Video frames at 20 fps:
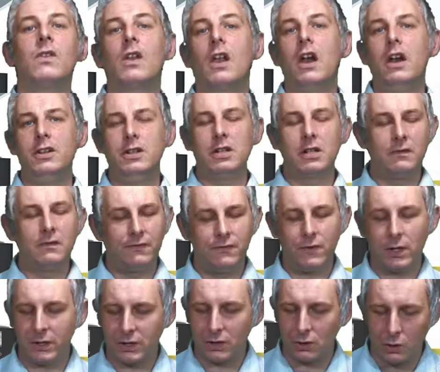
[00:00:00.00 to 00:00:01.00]
And you can
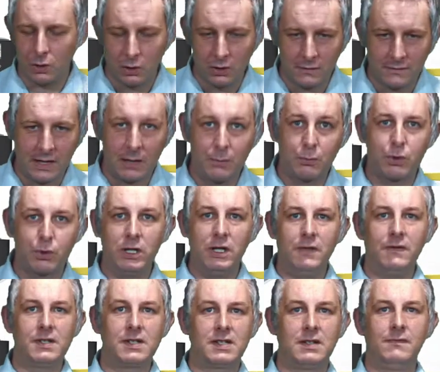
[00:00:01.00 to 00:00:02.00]
find all of our
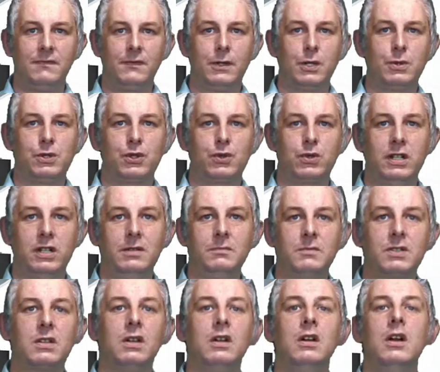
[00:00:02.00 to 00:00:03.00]
previous info
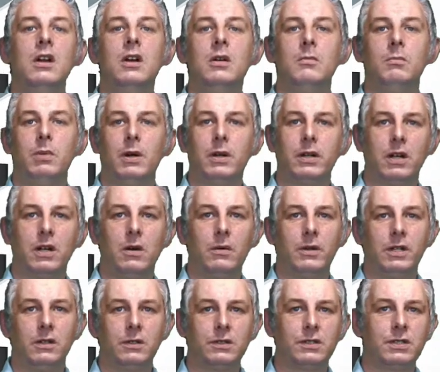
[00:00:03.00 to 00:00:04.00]
streams by going
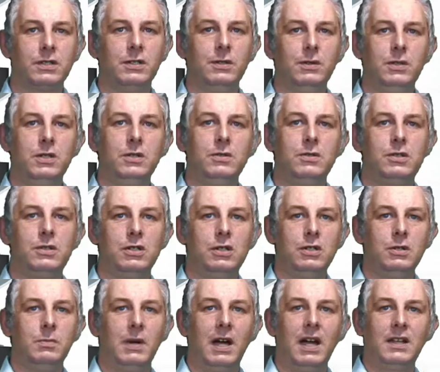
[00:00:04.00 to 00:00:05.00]
onto
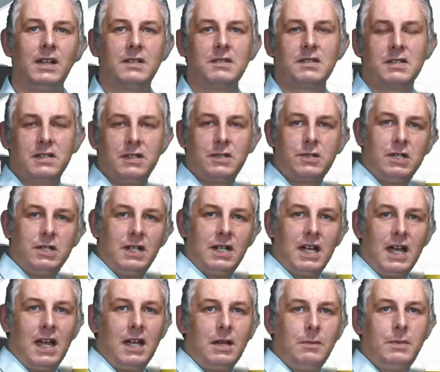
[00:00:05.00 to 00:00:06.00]
YouTube and searching
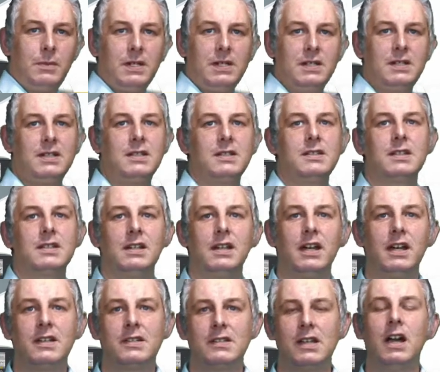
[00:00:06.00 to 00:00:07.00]
APT
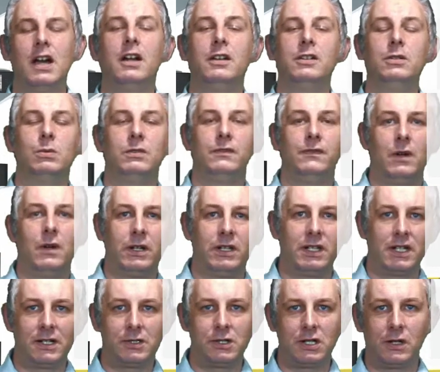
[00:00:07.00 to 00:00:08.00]
SKIDATA, and you will find
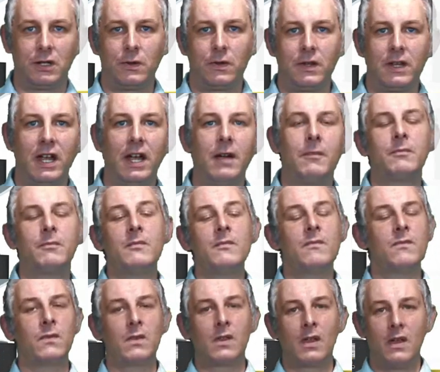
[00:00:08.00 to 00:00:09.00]
our channel there.
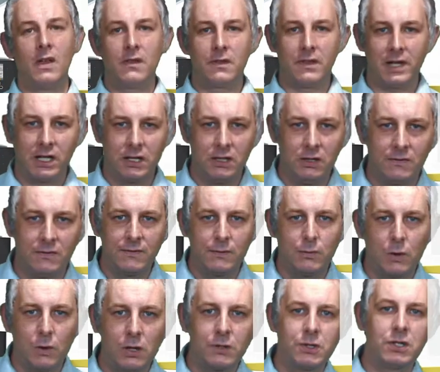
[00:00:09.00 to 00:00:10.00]
Thank you
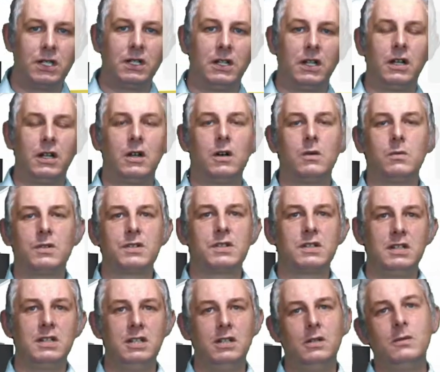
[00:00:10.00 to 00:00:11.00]
watching, and I will
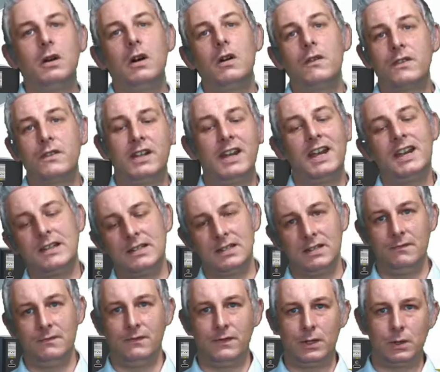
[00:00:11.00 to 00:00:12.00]
see you on the next
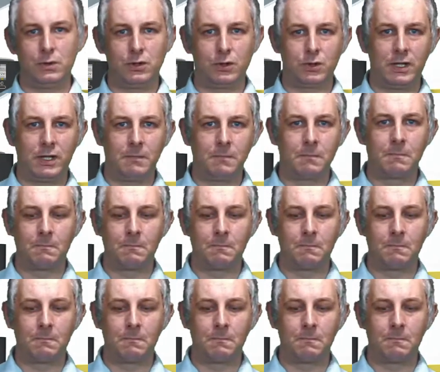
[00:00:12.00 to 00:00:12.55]
info stream.